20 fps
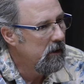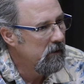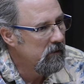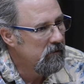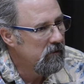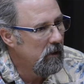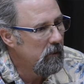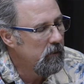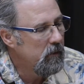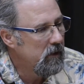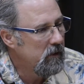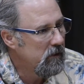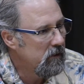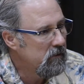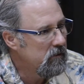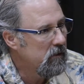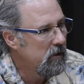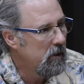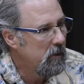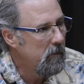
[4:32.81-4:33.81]
something
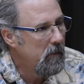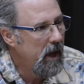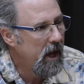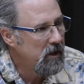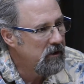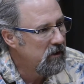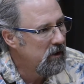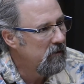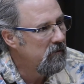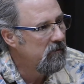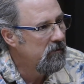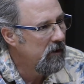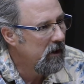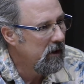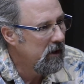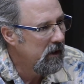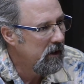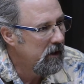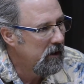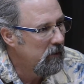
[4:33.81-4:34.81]
that's going to match up
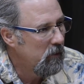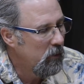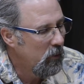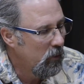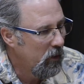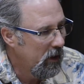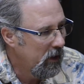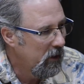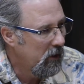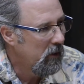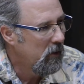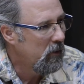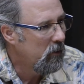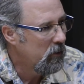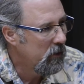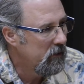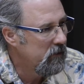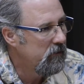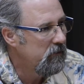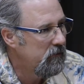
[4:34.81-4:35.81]
very well
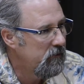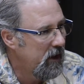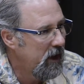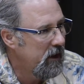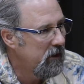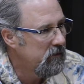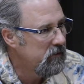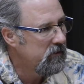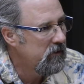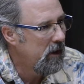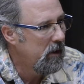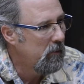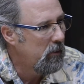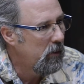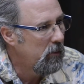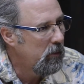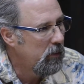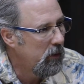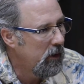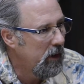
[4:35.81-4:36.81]
with fast
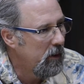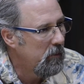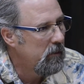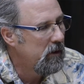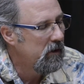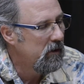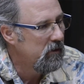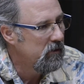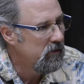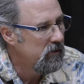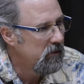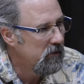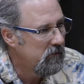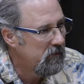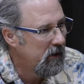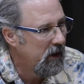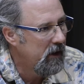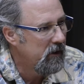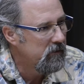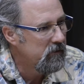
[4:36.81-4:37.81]
sample prep because of the
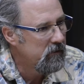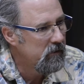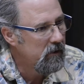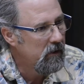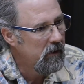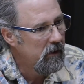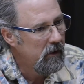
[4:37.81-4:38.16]
fast